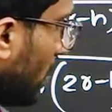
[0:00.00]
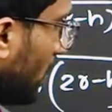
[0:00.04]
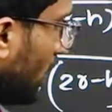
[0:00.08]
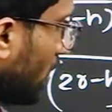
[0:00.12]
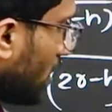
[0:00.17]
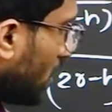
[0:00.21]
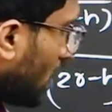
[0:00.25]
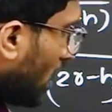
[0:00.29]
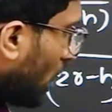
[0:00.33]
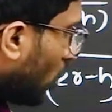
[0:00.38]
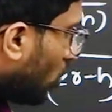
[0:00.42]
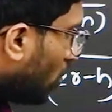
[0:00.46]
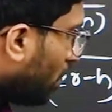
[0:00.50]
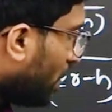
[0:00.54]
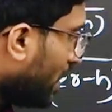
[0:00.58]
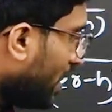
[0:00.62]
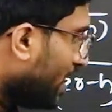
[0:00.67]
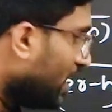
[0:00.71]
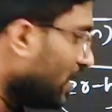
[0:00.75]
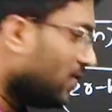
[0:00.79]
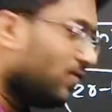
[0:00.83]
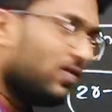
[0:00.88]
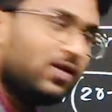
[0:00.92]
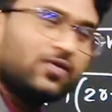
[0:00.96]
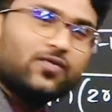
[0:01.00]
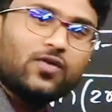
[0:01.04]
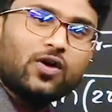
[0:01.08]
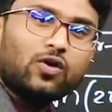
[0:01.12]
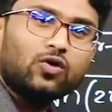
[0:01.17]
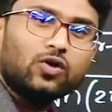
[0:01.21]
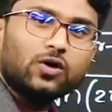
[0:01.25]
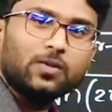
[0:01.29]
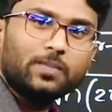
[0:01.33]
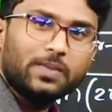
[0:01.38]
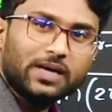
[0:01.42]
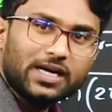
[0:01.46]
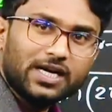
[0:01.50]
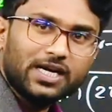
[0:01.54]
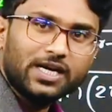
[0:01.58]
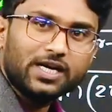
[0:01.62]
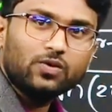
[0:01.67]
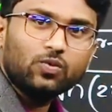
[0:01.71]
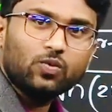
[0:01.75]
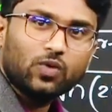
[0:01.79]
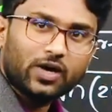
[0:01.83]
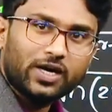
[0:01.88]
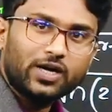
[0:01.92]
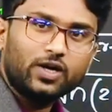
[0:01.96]
Now BD, we found
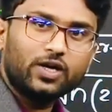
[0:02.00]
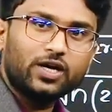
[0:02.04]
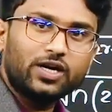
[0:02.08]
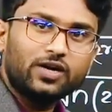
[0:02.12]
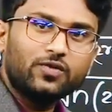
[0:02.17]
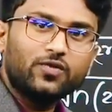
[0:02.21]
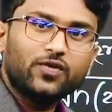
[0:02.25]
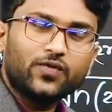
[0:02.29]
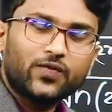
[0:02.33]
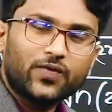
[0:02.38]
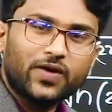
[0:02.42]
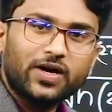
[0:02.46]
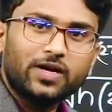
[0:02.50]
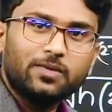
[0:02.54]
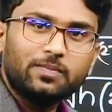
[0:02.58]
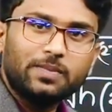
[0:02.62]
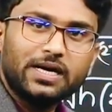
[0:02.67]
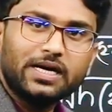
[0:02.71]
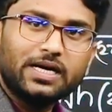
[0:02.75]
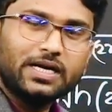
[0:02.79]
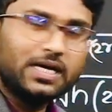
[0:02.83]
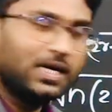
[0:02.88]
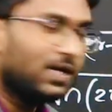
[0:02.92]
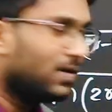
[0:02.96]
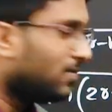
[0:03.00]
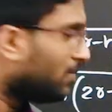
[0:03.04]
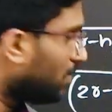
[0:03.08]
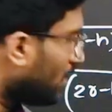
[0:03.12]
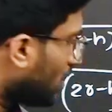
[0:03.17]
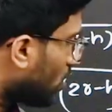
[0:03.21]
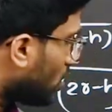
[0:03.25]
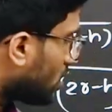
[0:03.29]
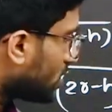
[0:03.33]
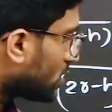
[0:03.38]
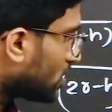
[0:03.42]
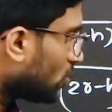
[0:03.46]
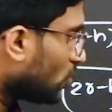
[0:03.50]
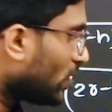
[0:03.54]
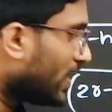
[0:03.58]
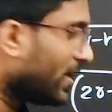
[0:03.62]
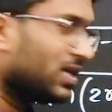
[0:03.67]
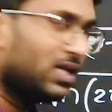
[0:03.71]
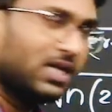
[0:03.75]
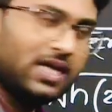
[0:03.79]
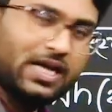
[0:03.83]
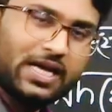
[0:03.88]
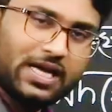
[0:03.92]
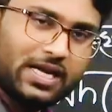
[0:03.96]
BD. Why did we find BD? Because to
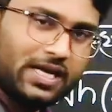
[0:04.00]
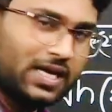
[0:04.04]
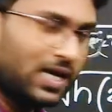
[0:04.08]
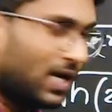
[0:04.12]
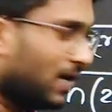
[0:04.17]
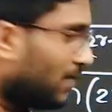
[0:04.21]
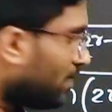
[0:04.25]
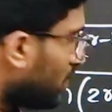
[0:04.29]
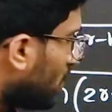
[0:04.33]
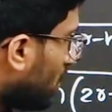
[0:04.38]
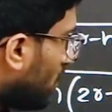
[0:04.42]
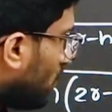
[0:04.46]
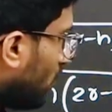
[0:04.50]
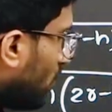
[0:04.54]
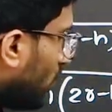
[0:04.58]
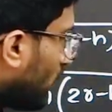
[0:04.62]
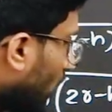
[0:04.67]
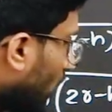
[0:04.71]
get the area, we